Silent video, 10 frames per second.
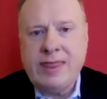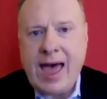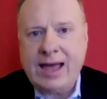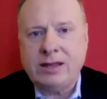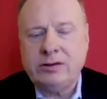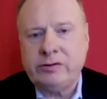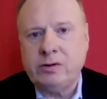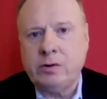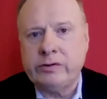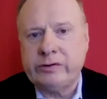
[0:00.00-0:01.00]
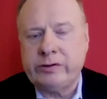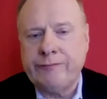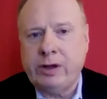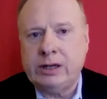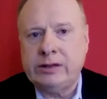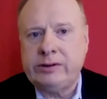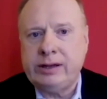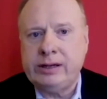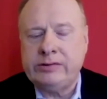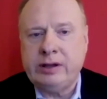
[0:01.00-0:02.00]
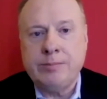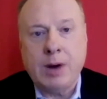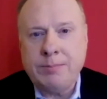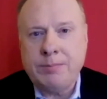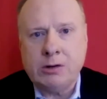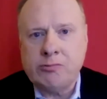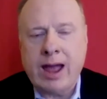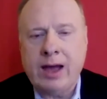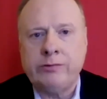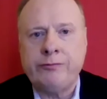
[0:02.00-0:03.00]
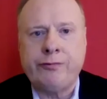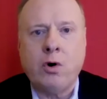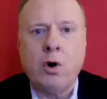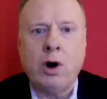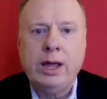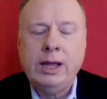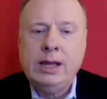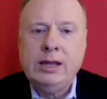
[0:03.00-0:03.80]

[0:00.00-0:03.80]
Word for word: That source of volatility might be around for